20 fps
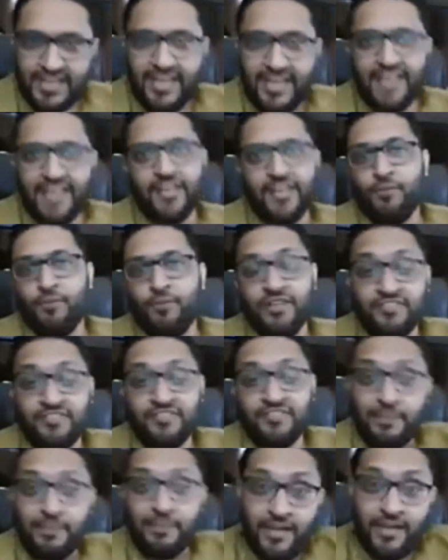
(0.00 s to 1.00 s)
and i opened a
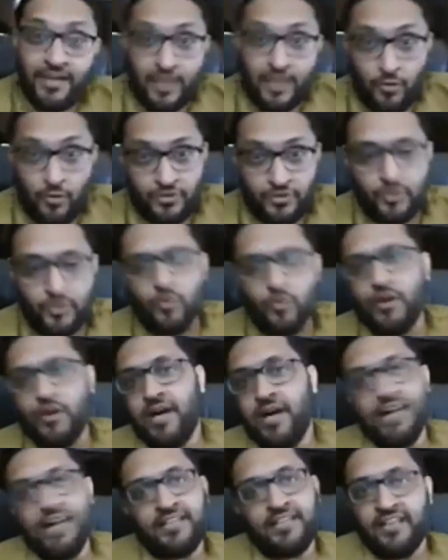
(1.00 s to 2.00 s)
separate account you know
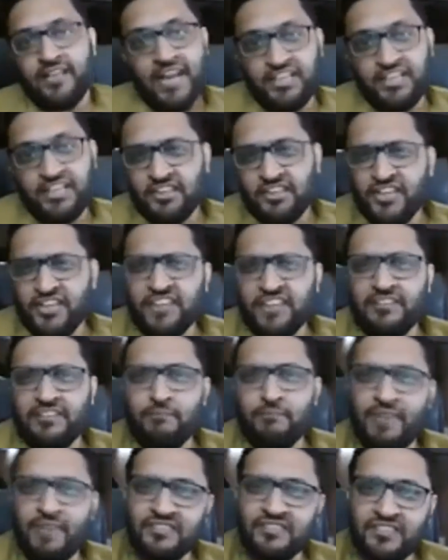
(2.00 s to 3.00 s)
i think i think that's the
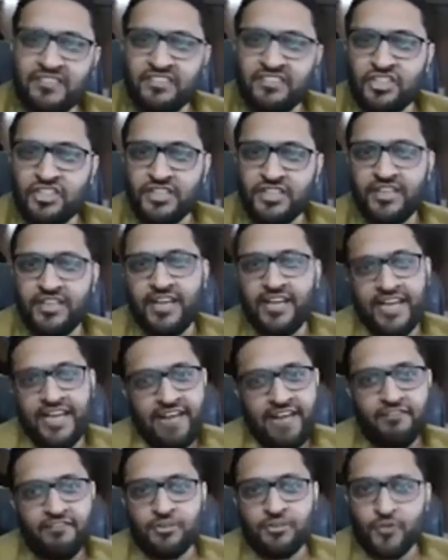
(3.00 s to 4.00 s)
best decision that i
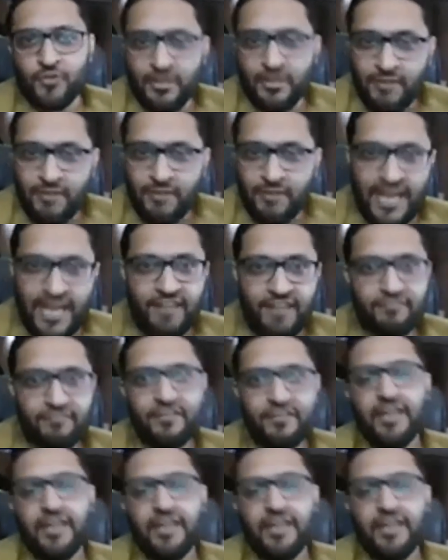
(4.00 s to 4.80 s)
ever took in my life